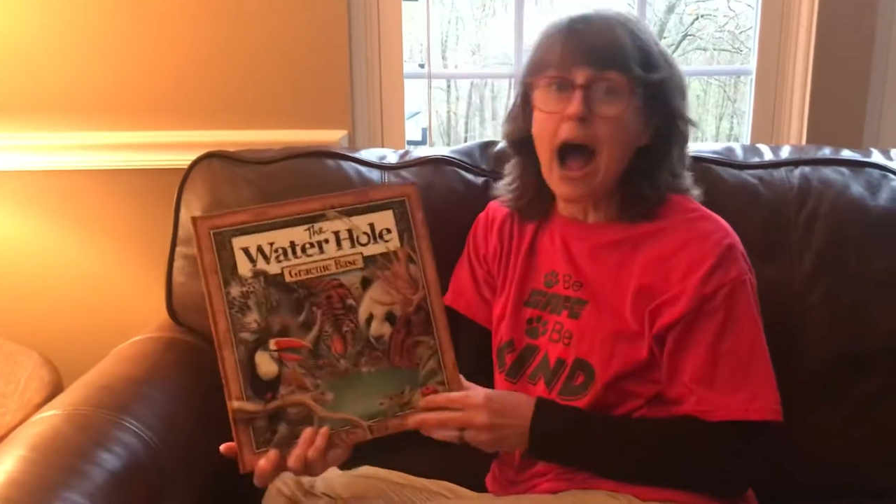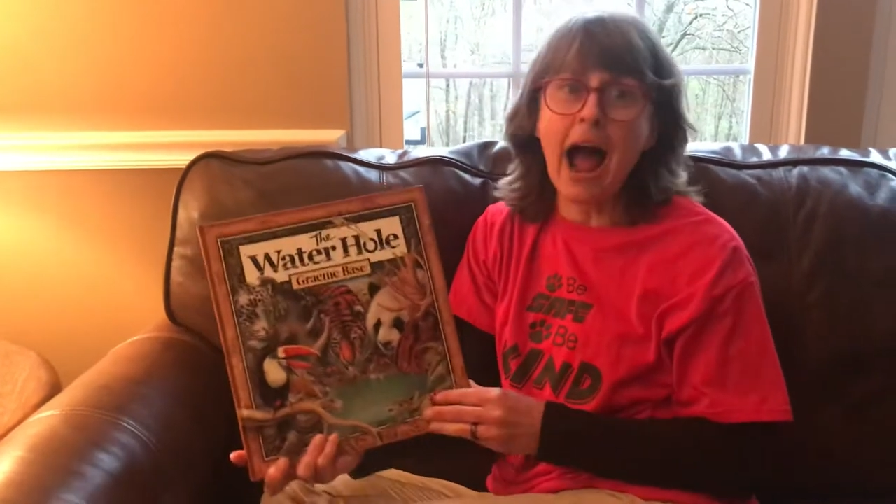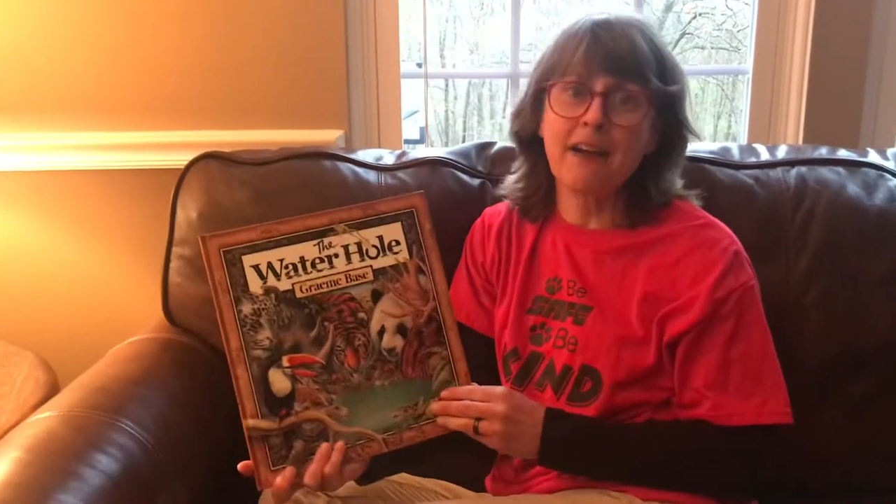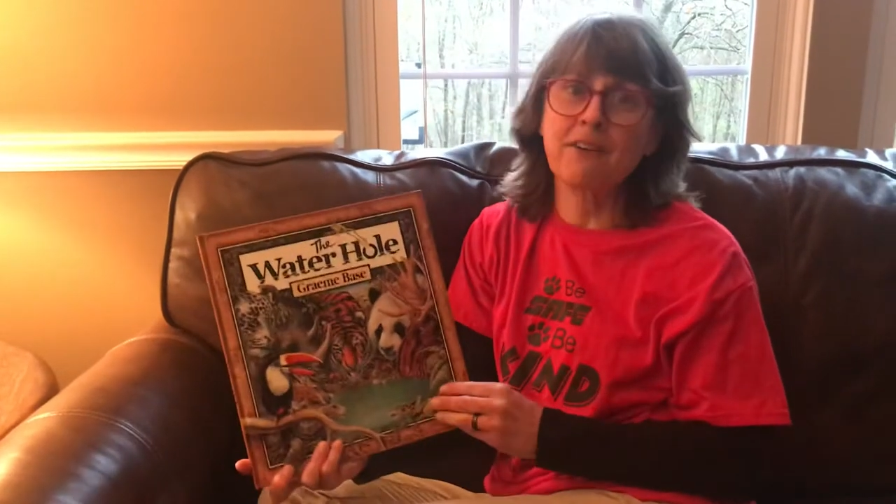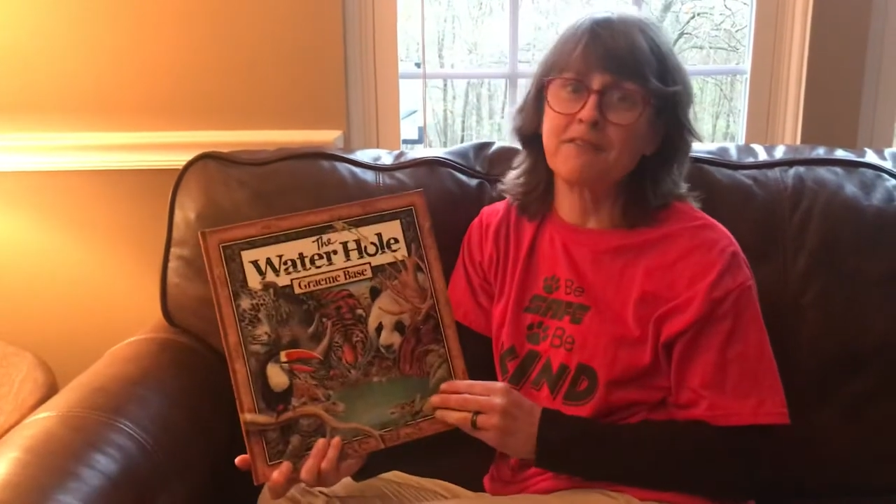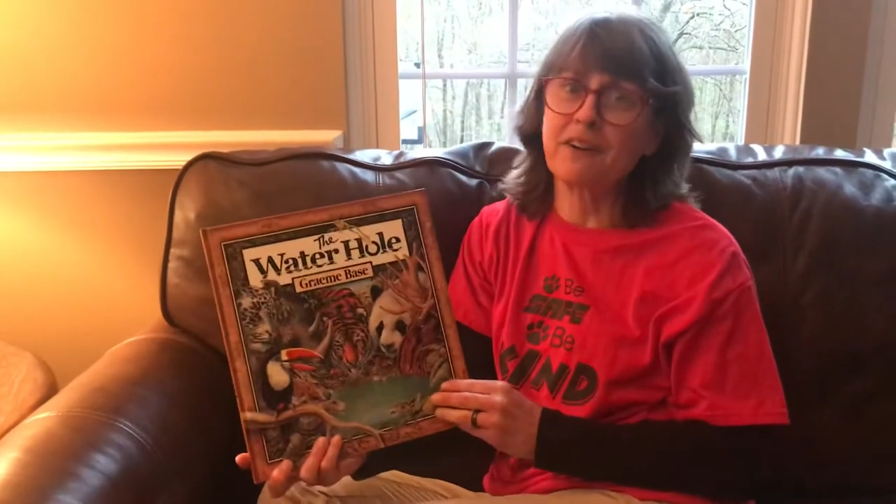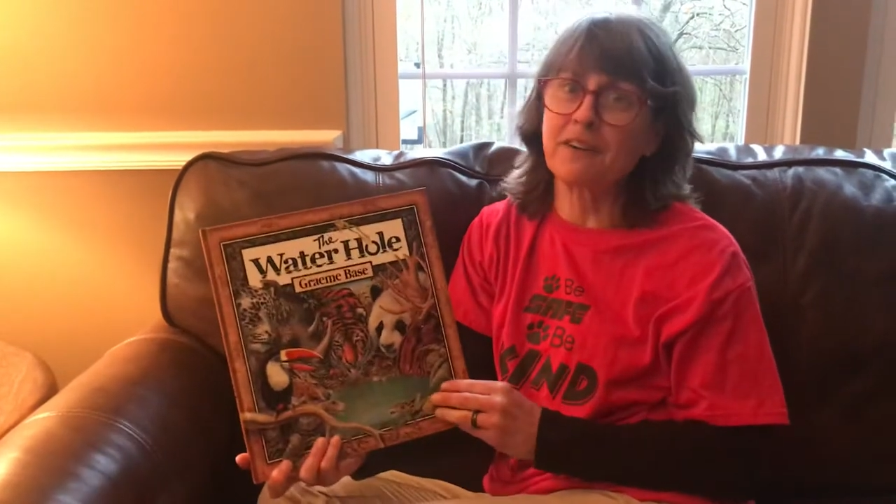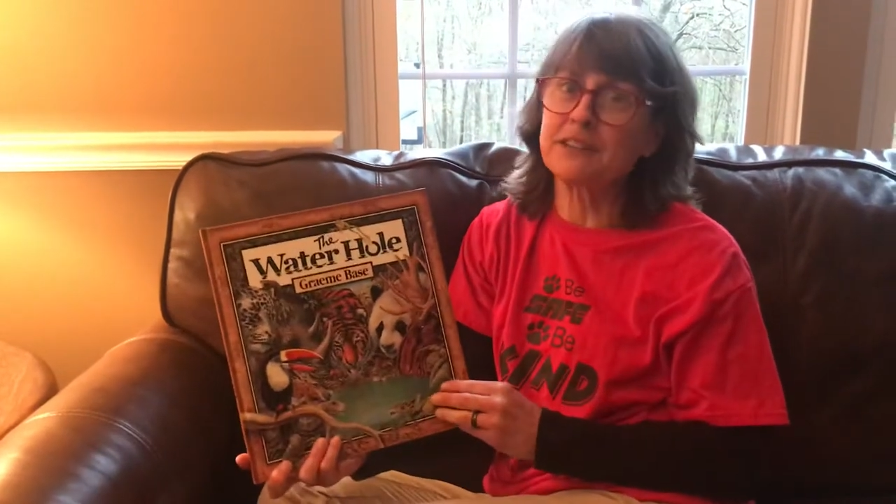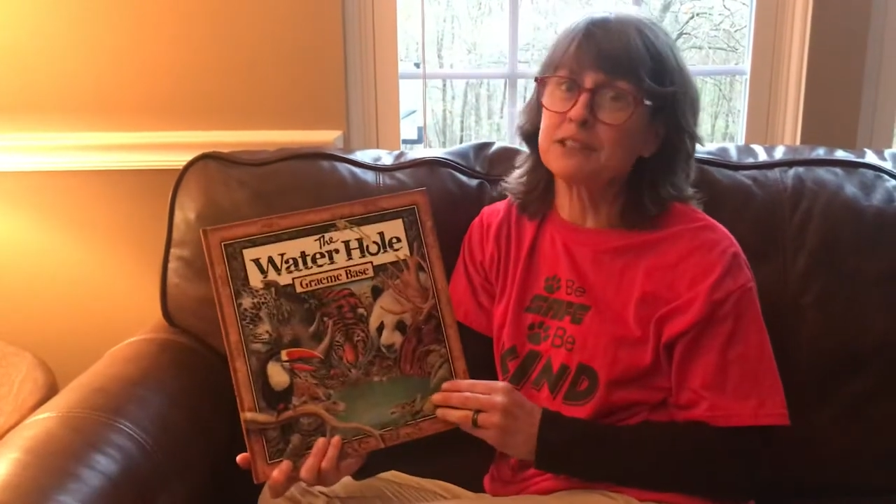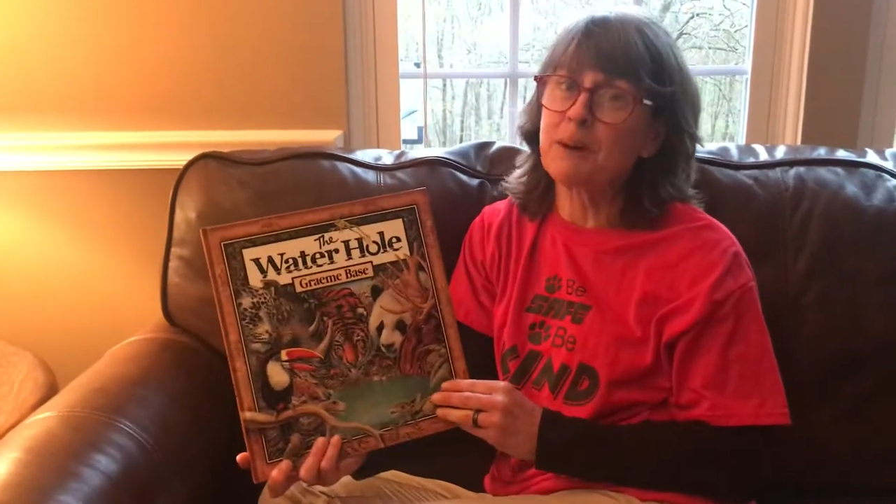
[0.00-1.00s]
I have a
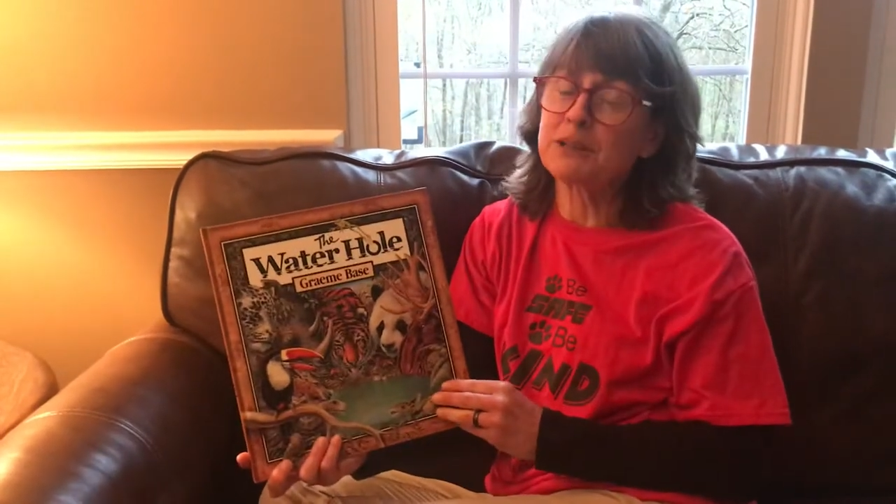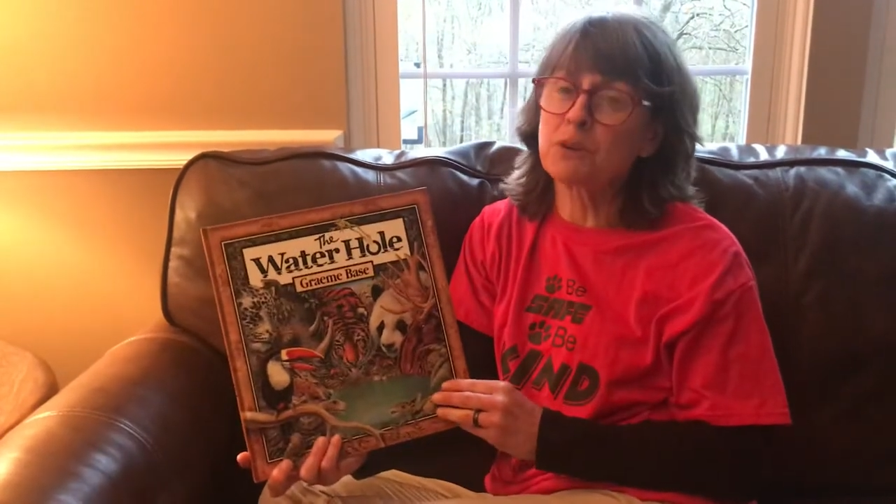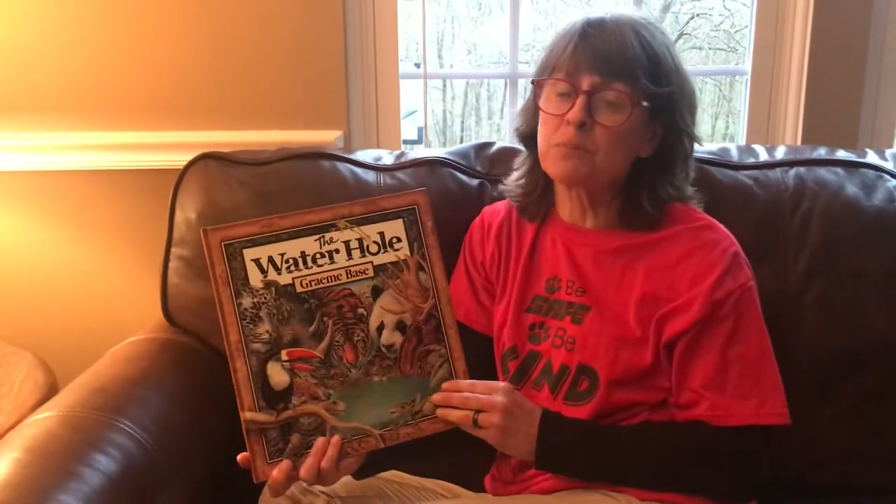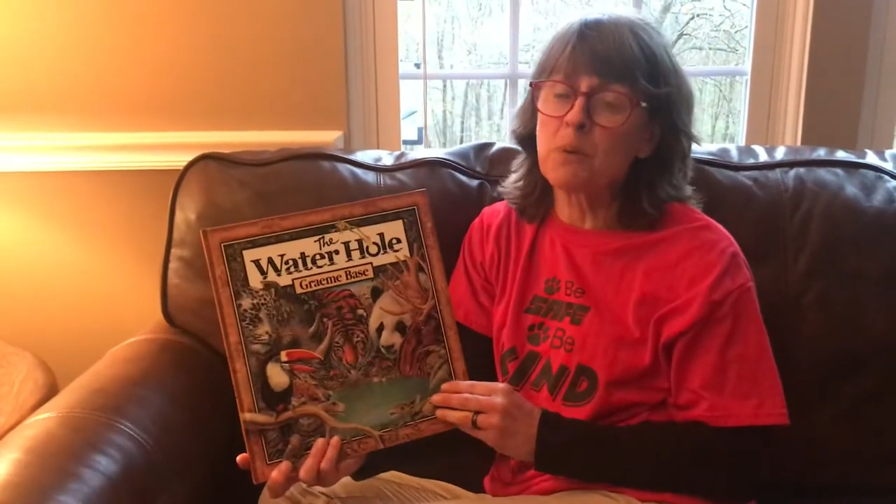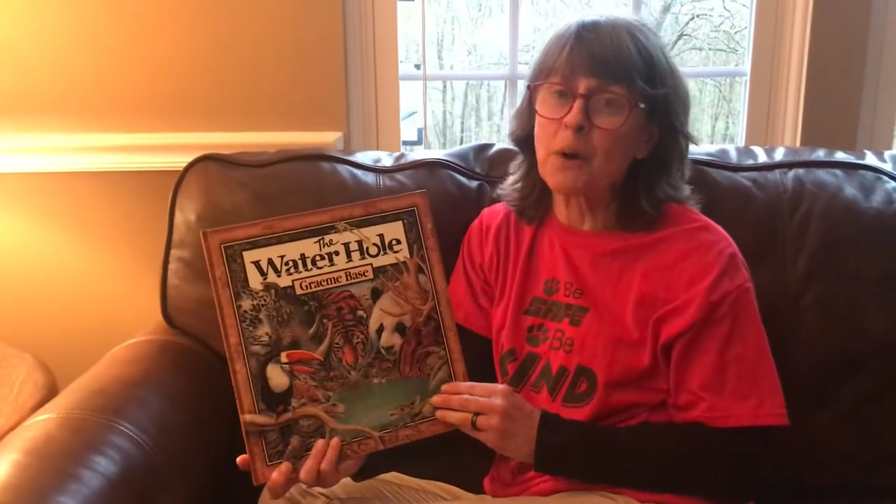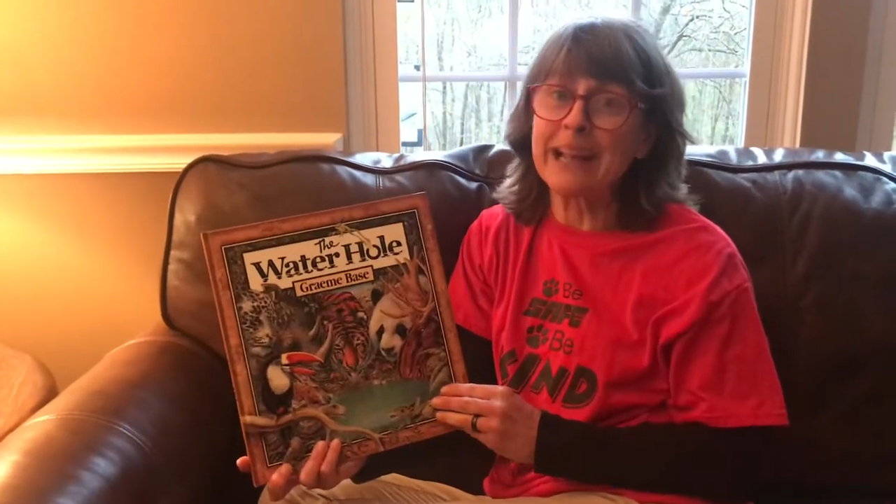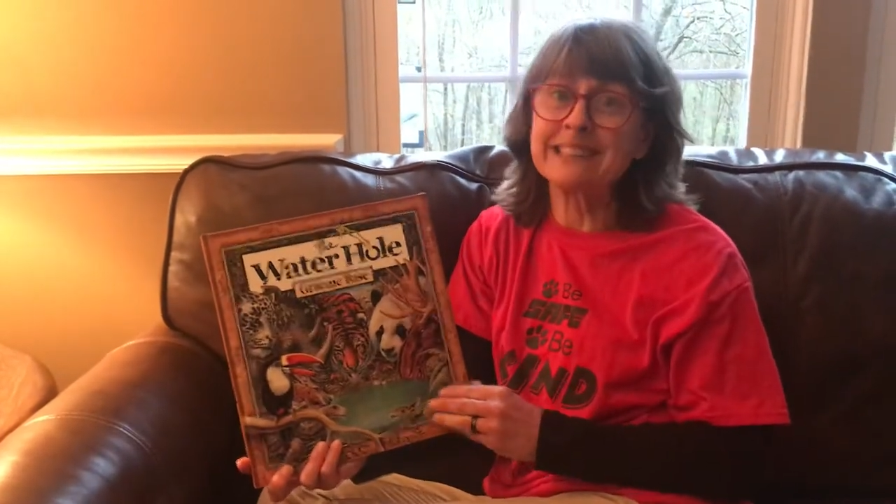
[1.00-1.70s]
very special book.